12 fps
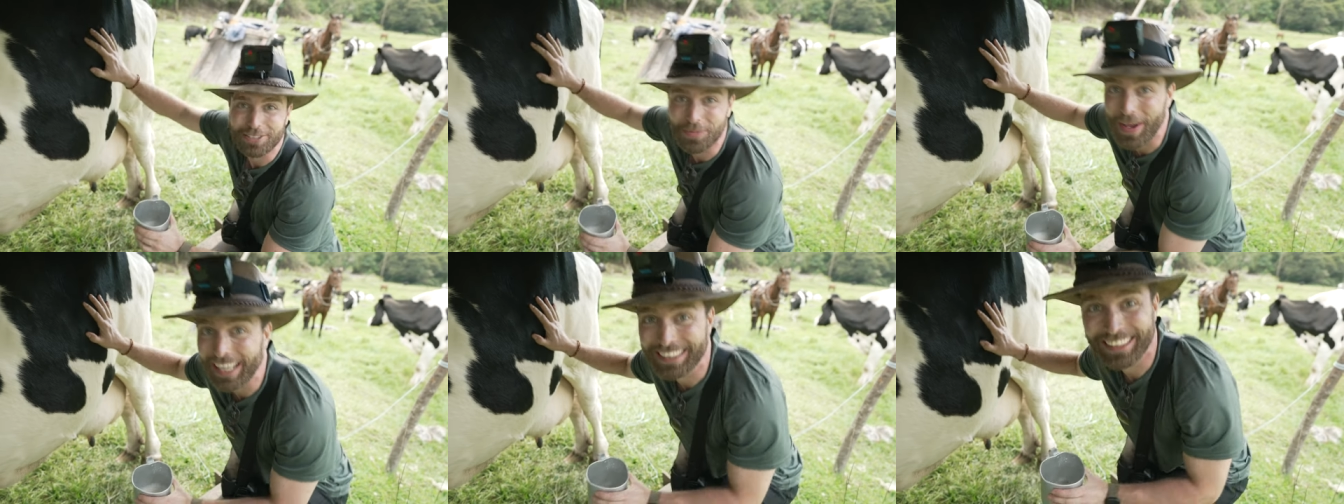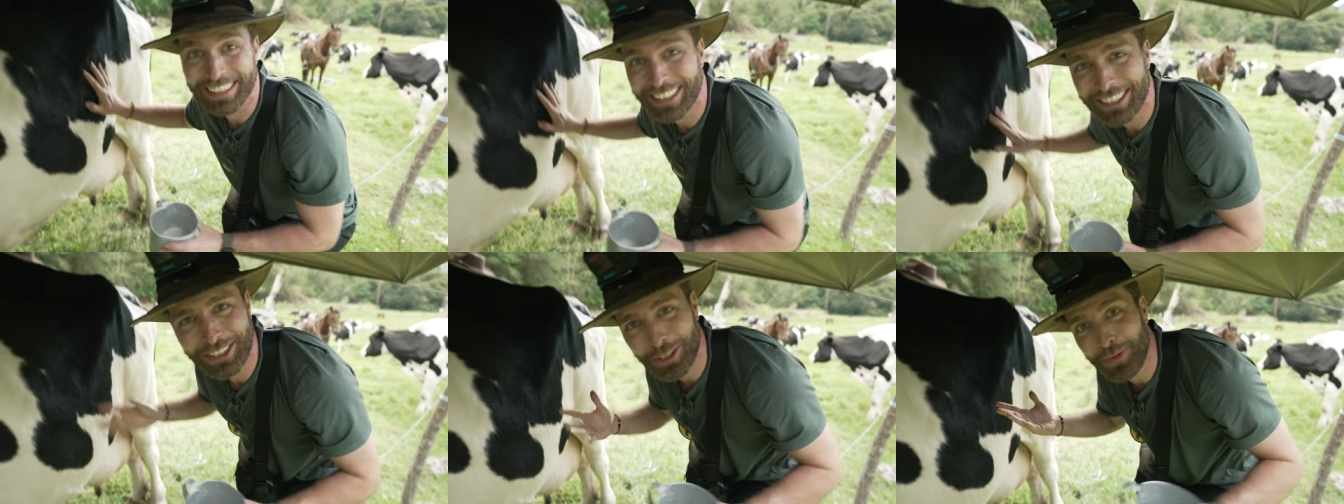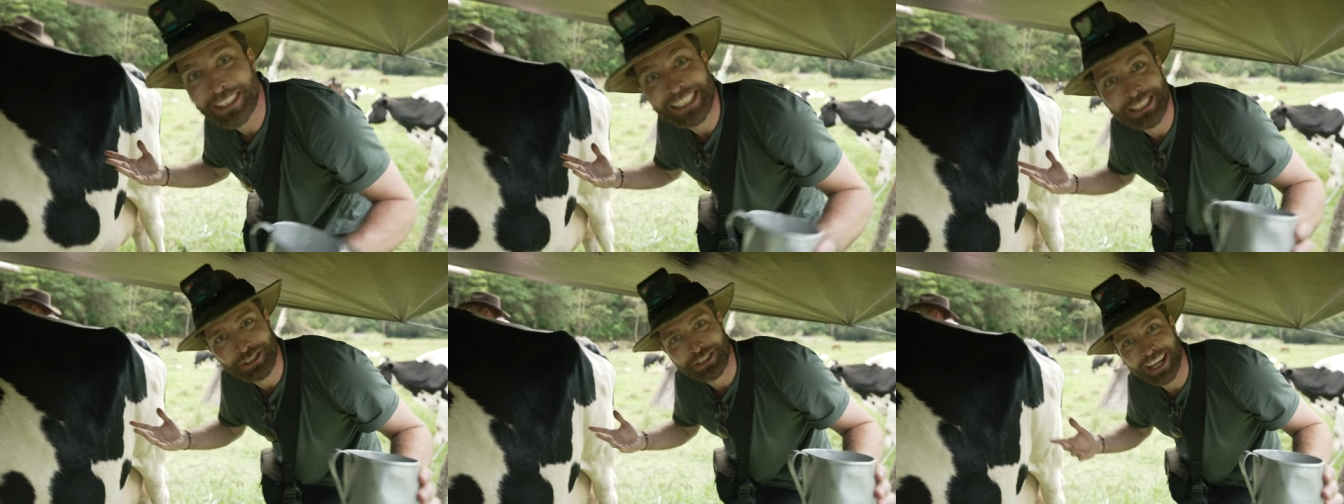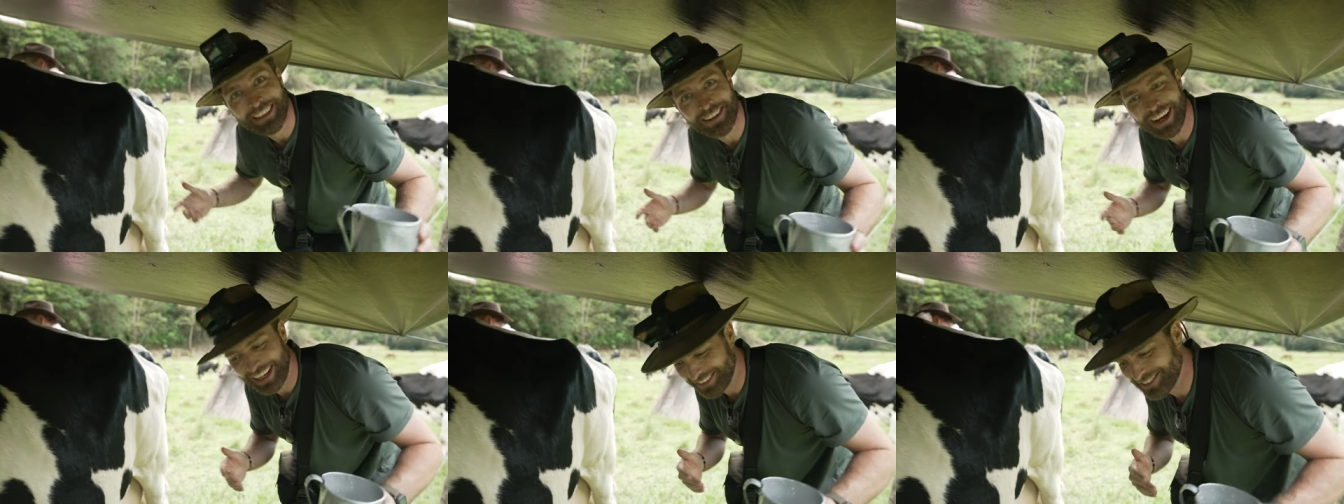was amazing. So much easier than I
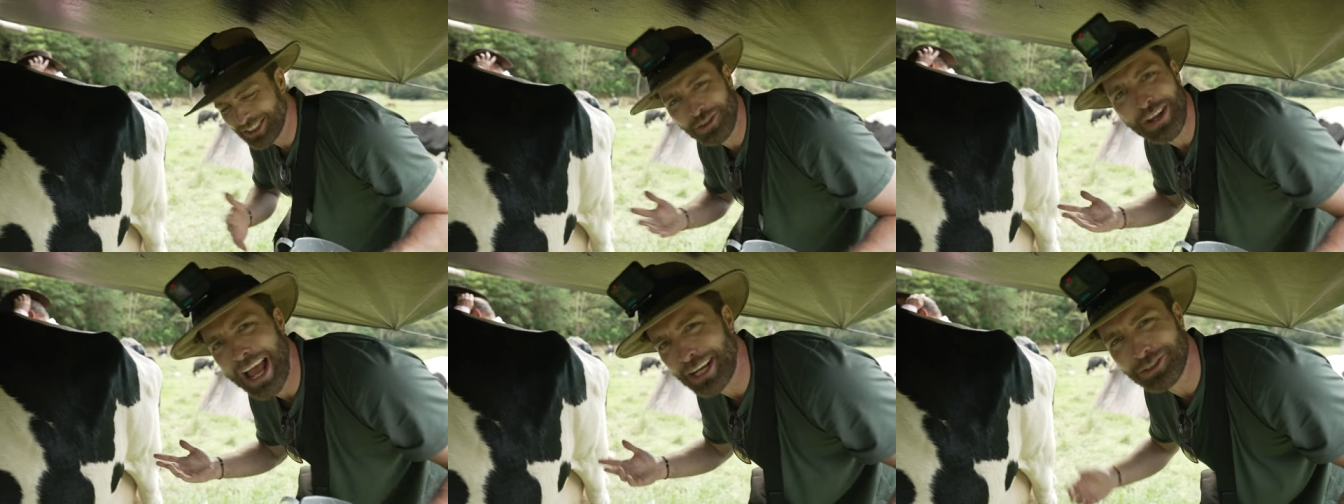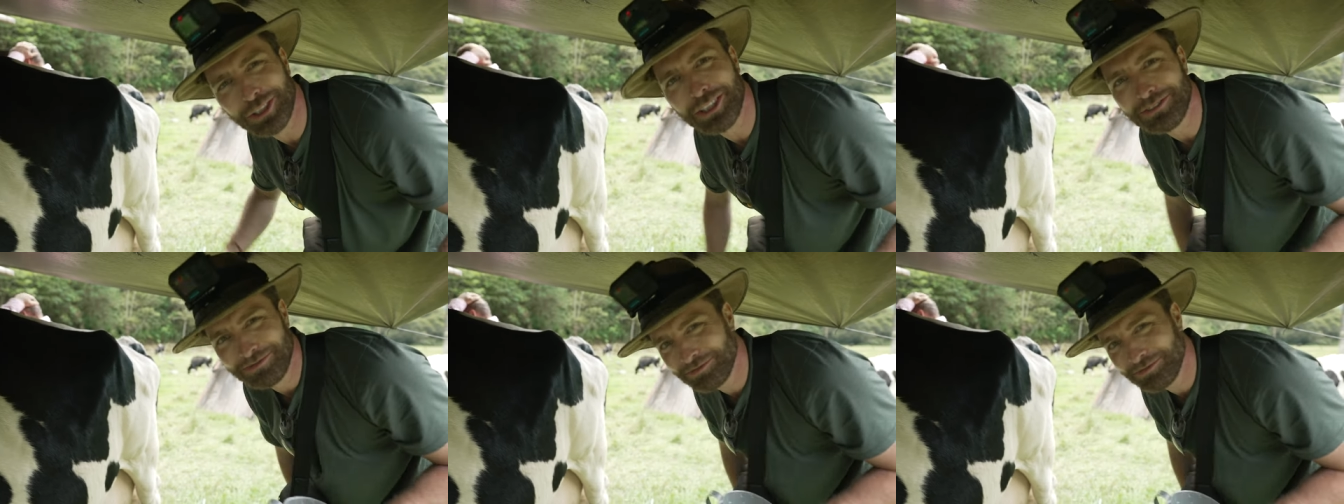thought. So natural,